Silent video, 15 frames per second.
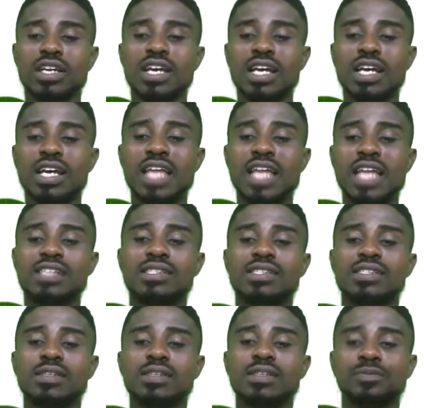Next,
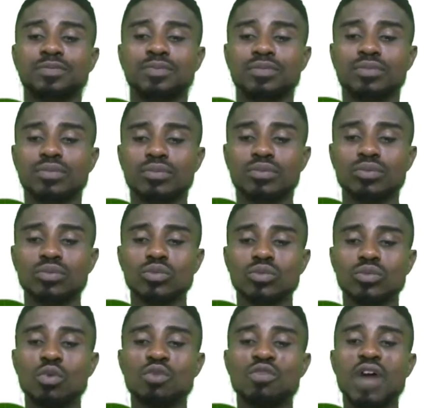we
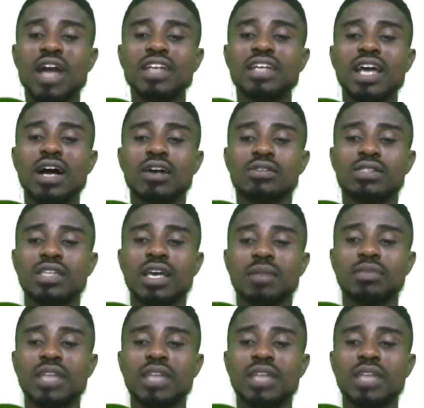find the LCM.